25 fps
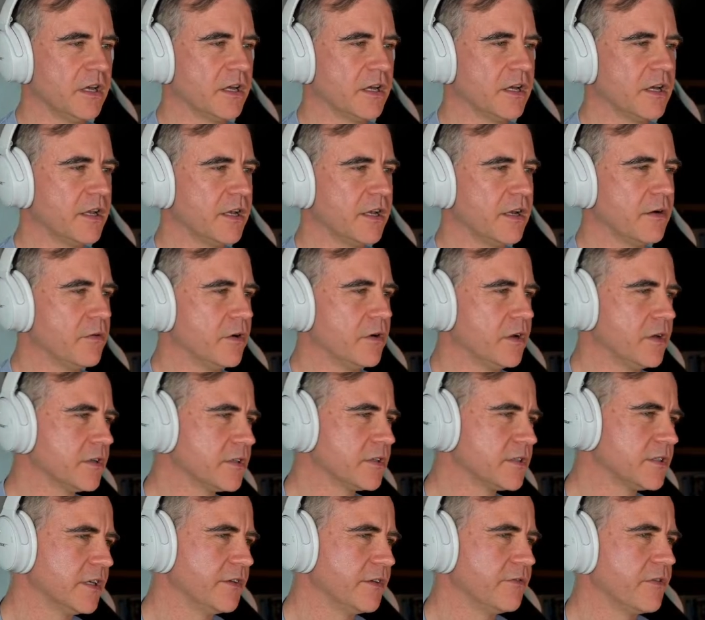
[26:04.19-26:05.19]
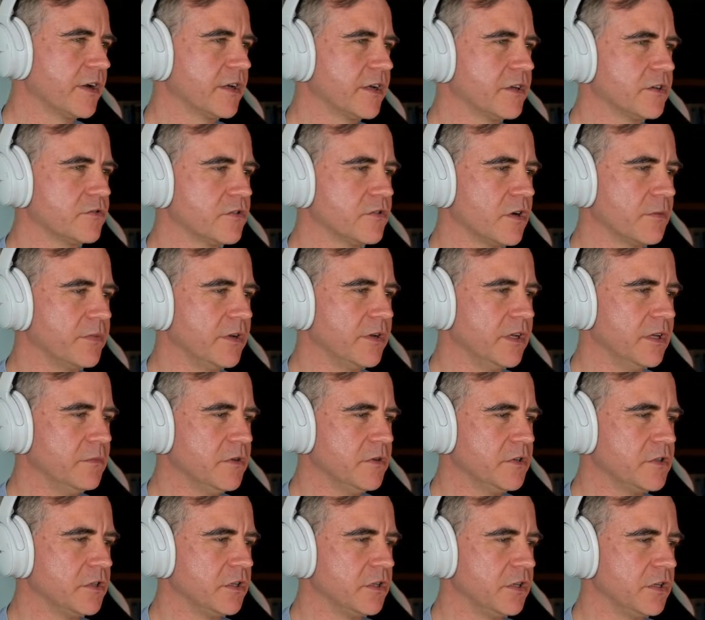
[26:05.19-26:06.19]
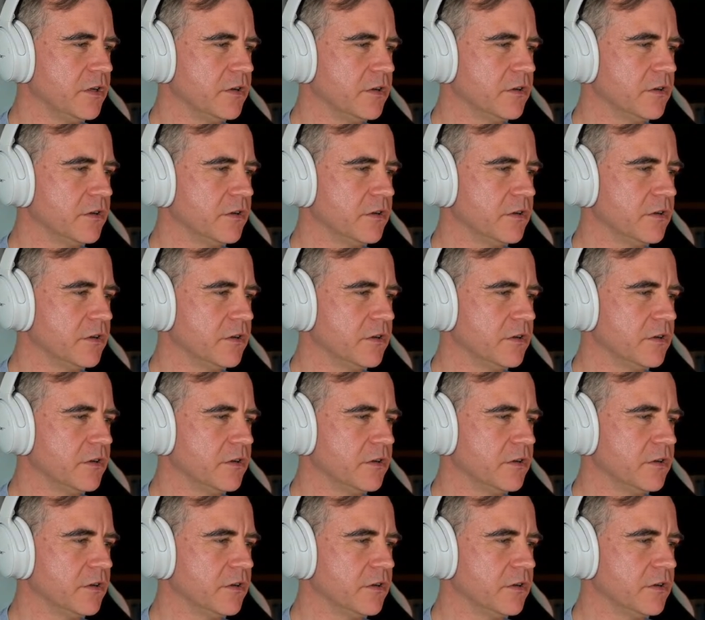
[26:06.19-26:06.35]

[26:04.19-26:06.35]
And I want to see if I can drop an image in here.